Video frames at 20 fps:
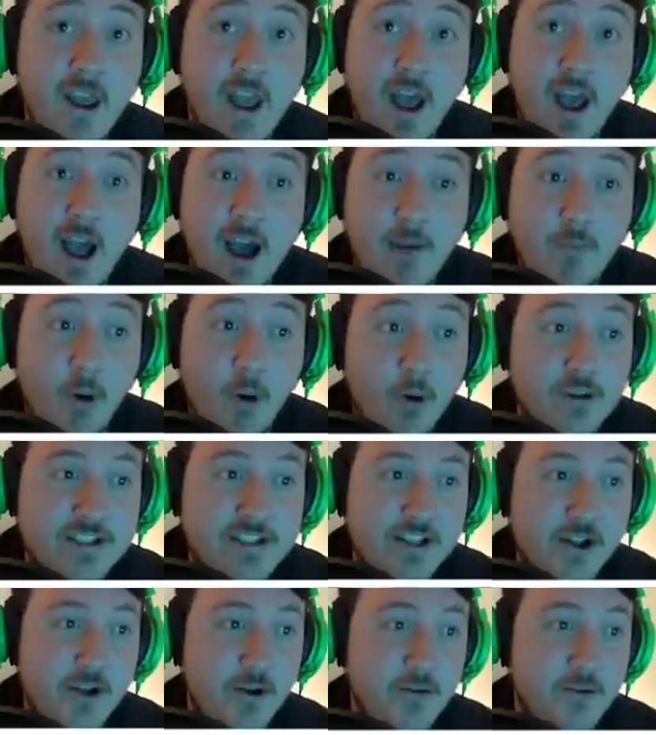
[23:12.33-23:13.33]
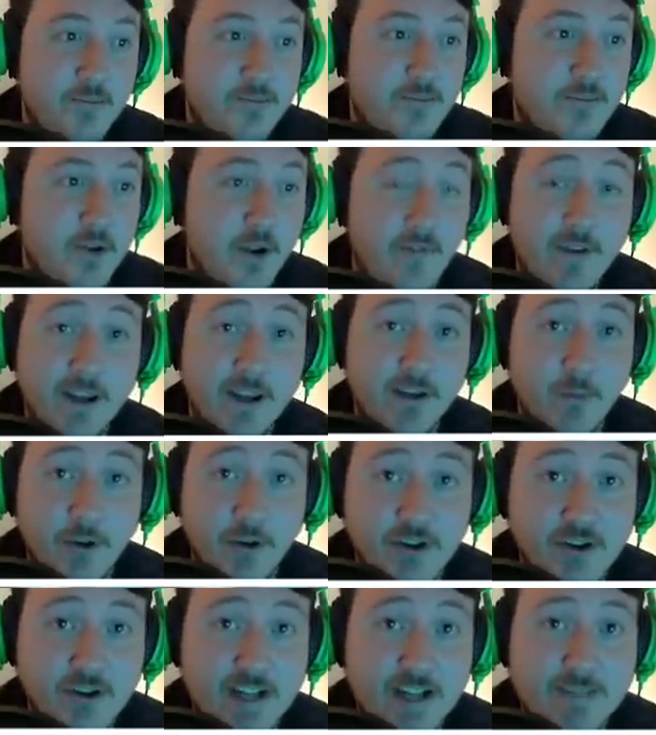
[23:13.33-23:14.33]
Um, also, don't forget to watch
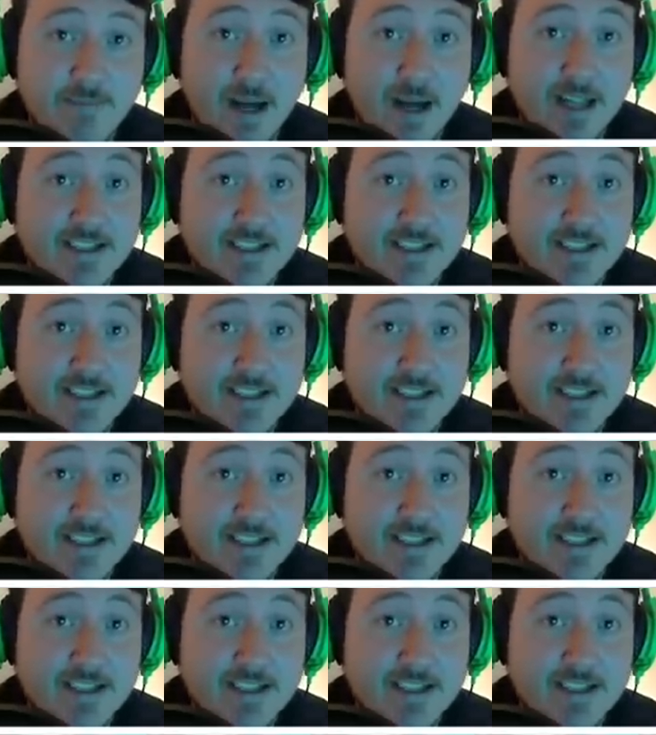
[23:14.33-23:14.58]
the next part